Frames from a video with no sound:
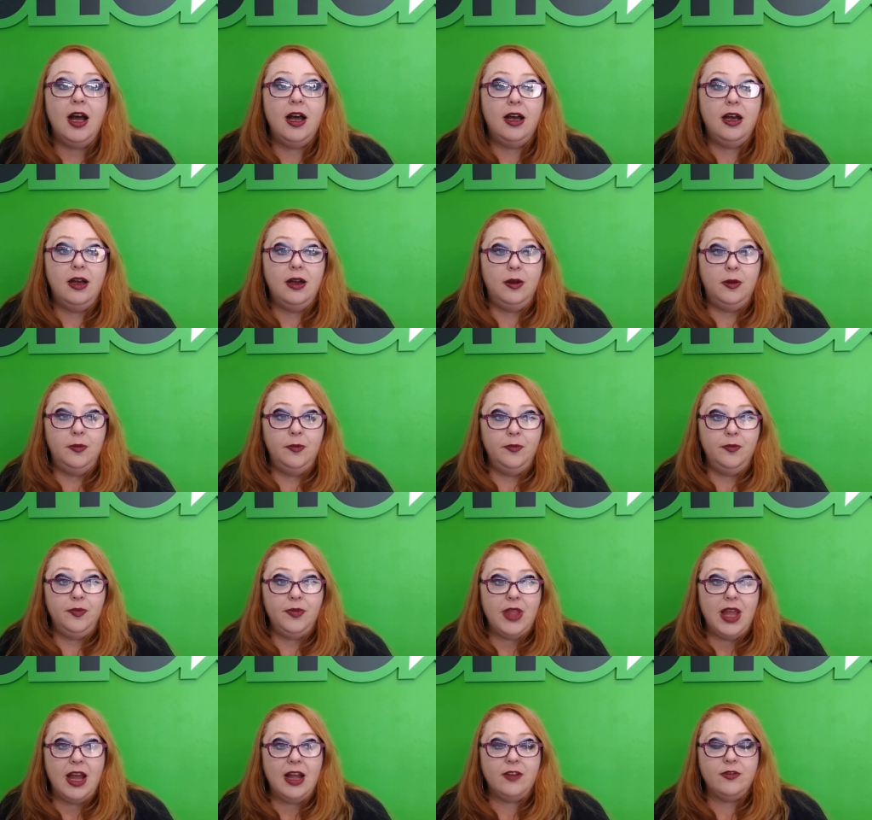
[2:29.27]

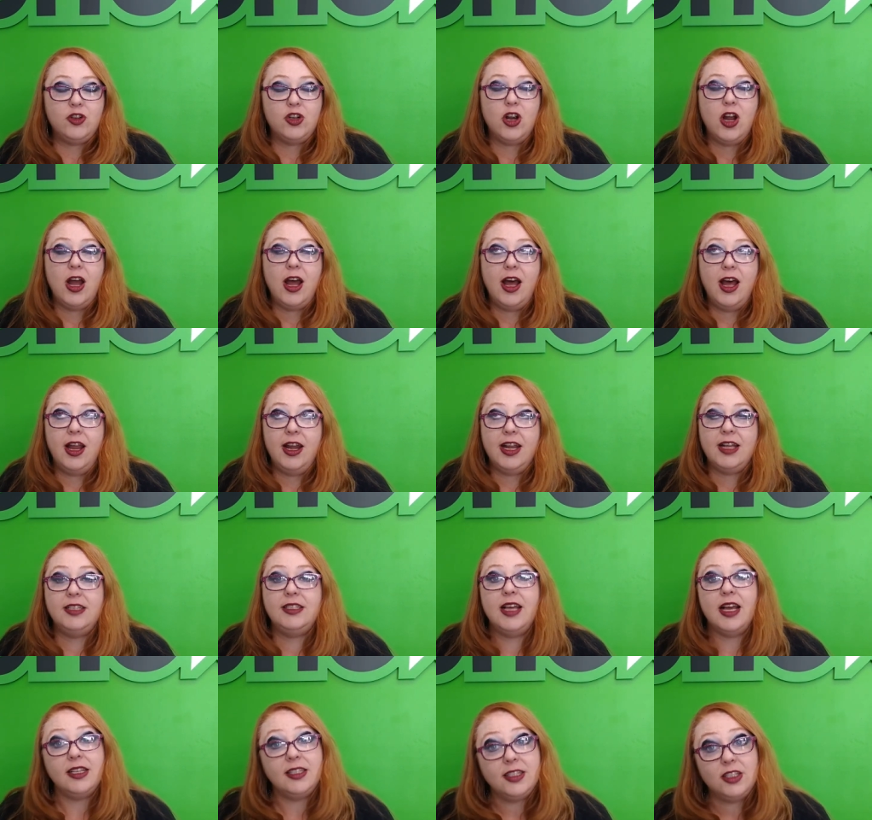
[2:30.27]
I've tried
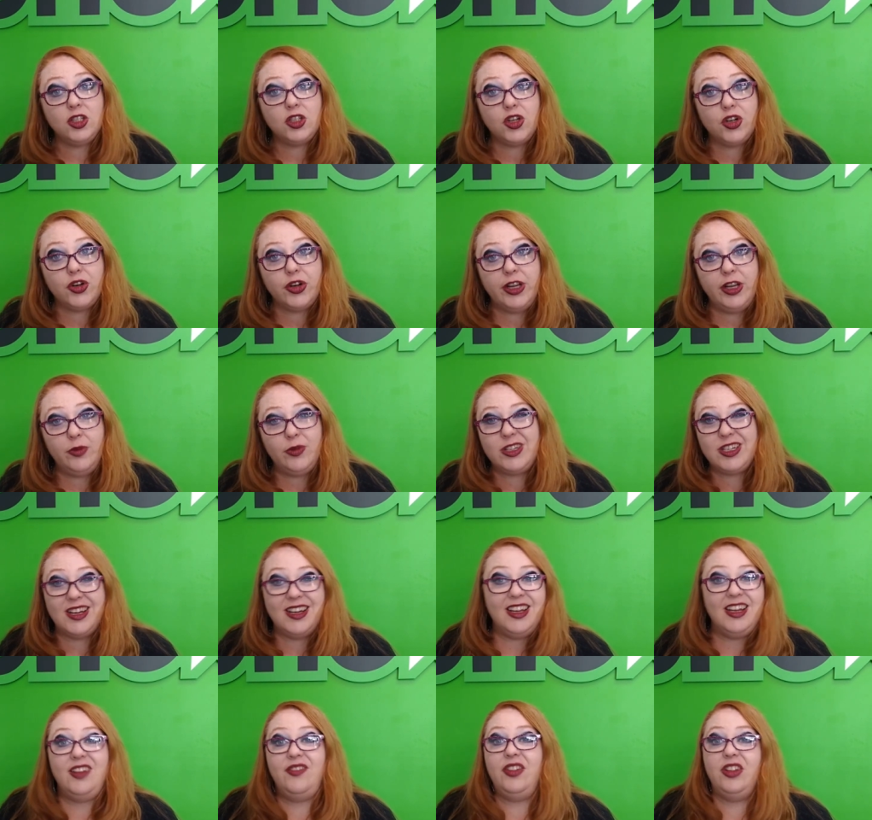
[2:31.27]
Assassin's Creed, which I
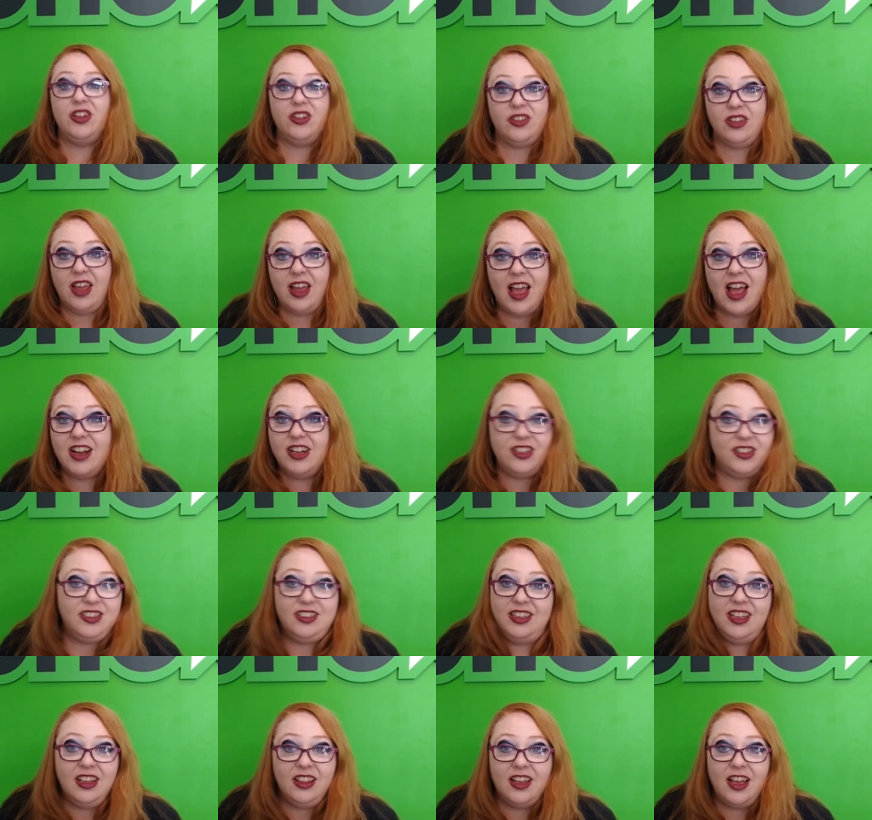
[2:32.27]
didn't even just like. I
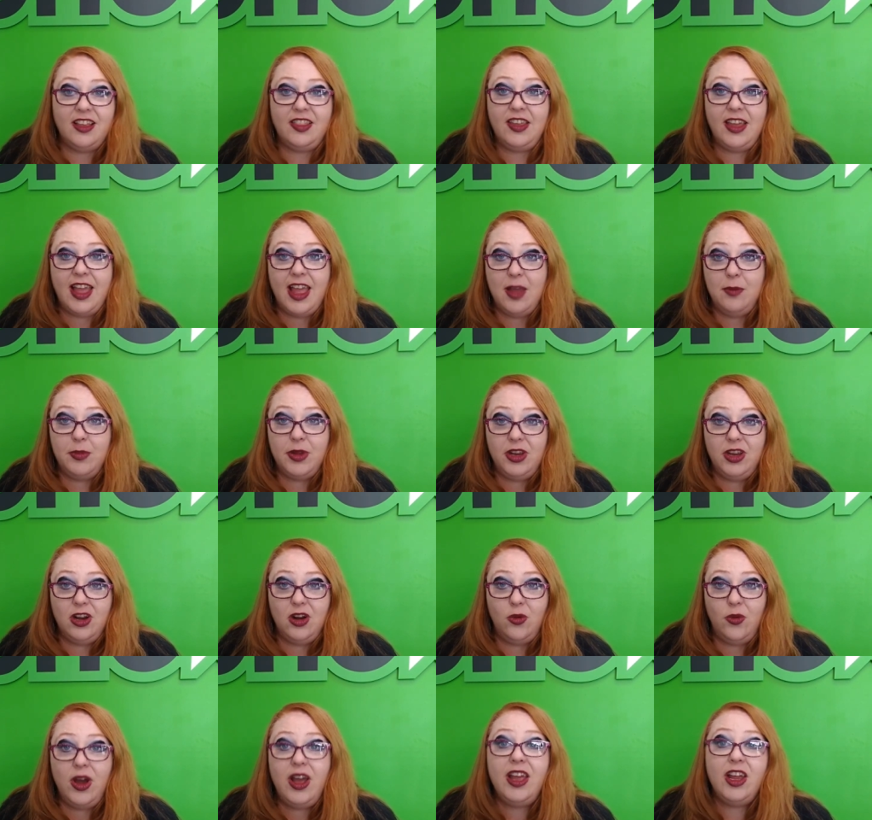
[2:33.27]
just didn't like the game, but you
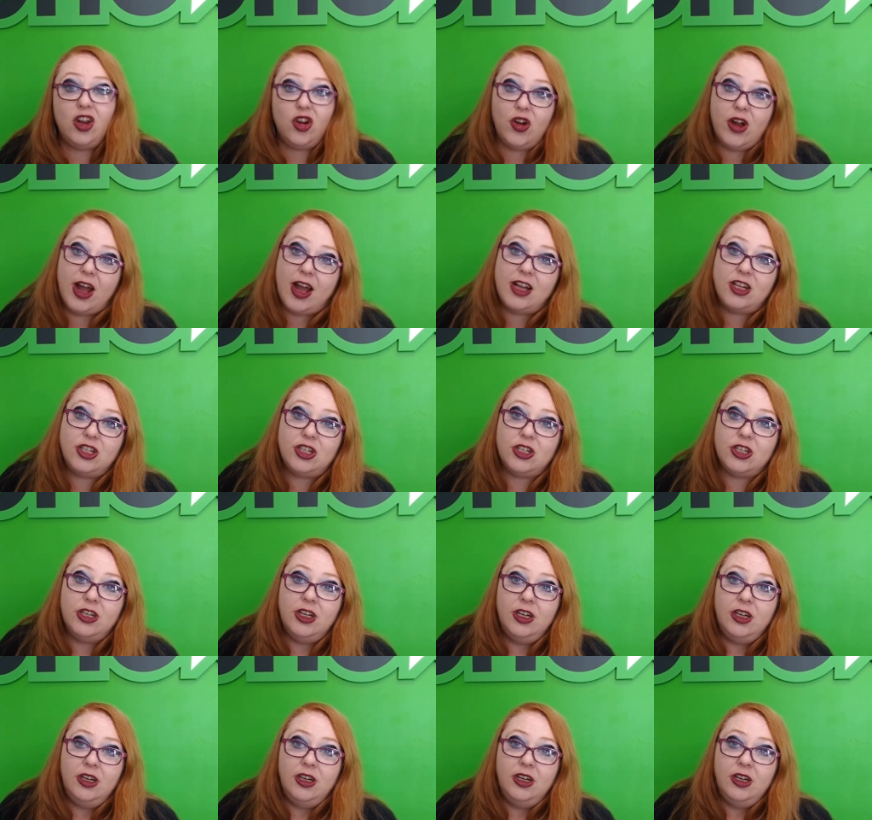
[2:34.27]
know what? It crashed.